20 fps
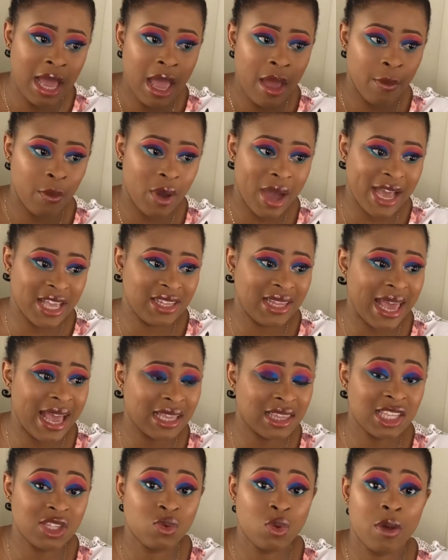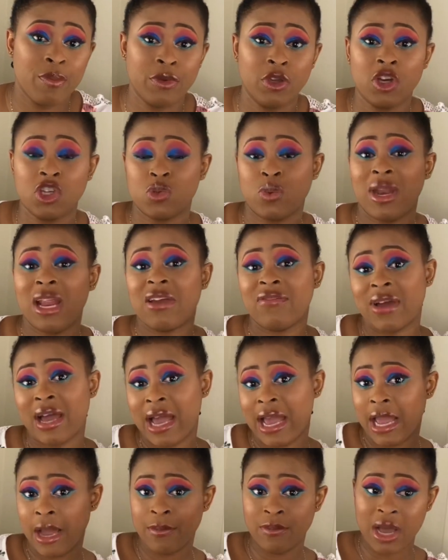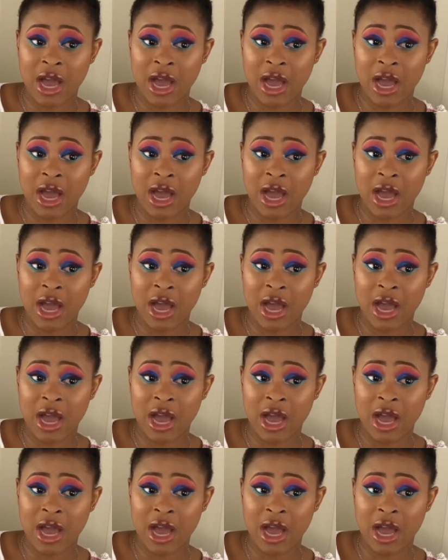But I like this one because whenever I